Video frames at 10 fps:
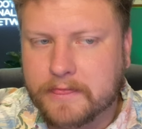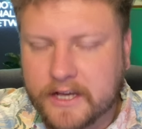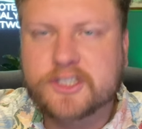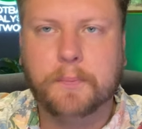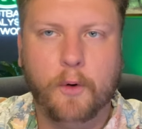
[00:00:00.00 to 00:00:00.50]

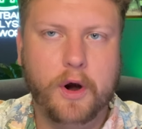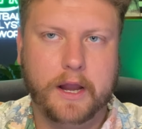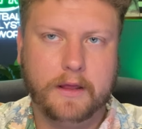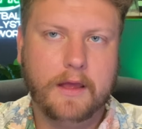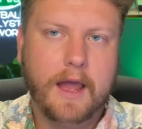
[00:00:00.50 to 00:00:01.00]

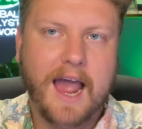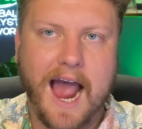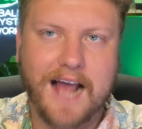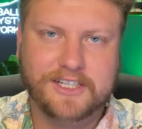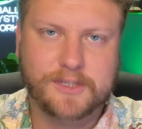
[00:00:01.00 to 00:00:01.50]
disappointing
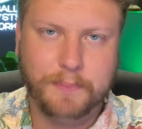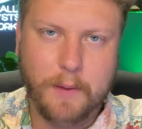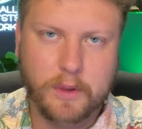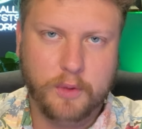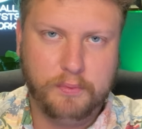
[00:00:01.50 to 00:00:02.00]
as it's
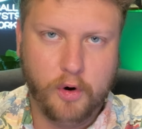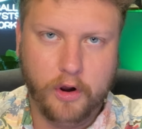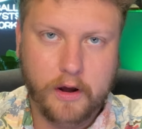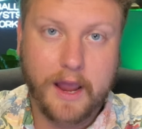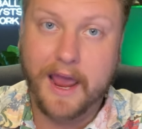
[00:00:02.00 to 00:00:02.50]
been with Laporta,